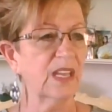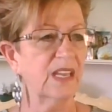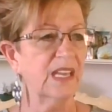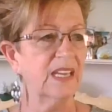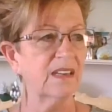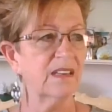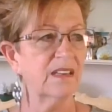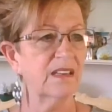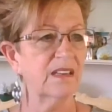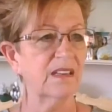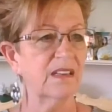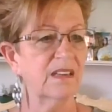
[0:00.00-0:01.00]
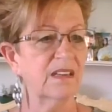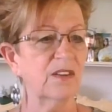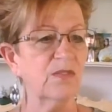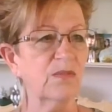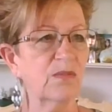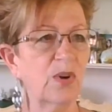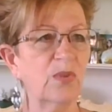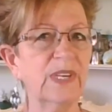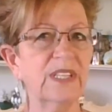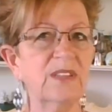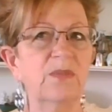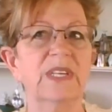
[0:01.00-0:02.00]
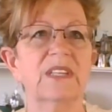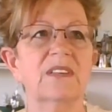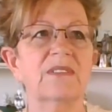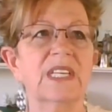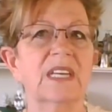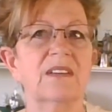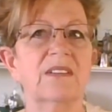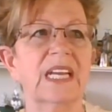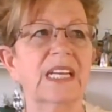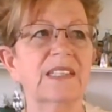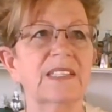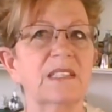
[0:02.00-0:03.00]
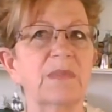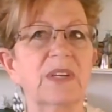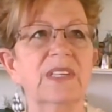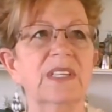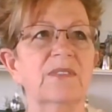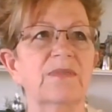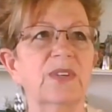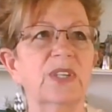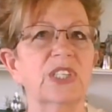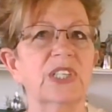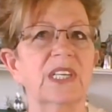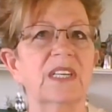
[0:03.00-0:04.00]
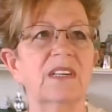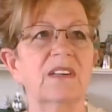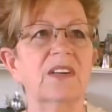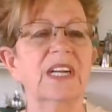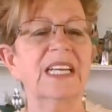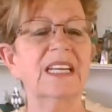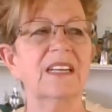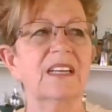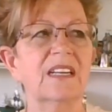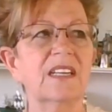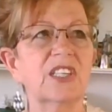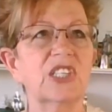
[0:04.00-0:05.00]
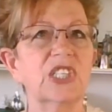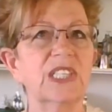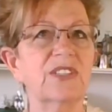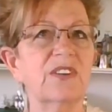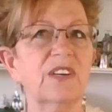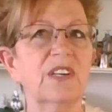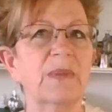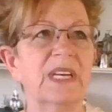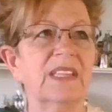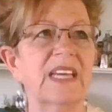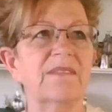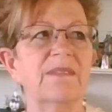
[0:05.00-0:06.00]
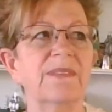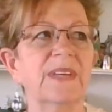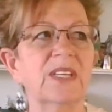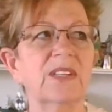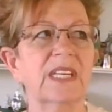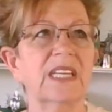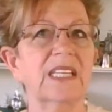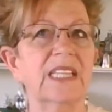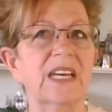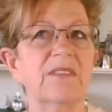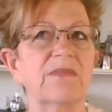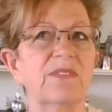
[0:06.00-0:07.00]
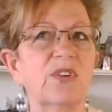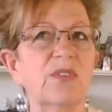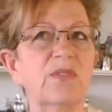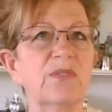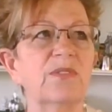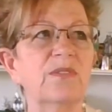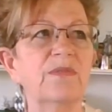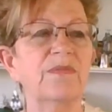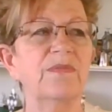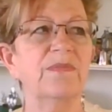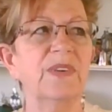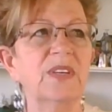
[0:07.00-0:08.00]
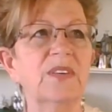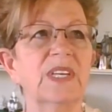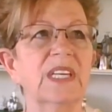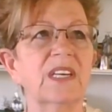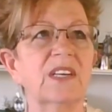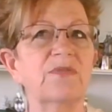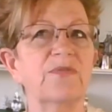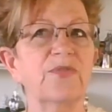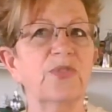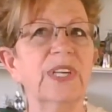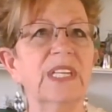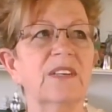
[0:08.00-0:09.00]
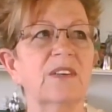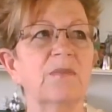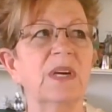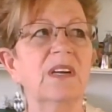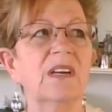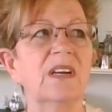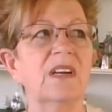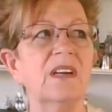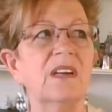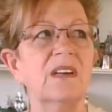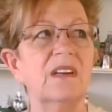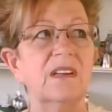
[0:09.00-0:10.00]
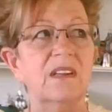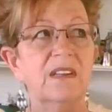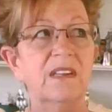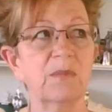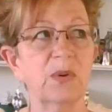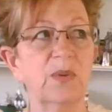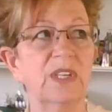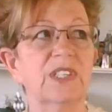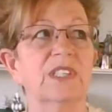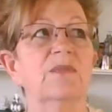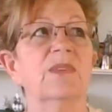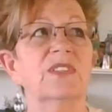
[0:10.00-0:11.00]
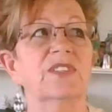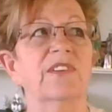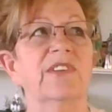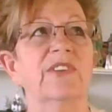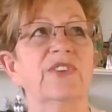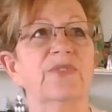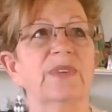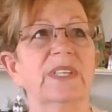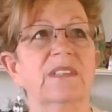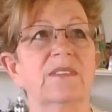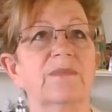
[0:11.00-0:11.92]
and rolling the window down and smelling the fresh air. She's talking about that feeling, that total feeling of freedom. Number one, she wants you to do it.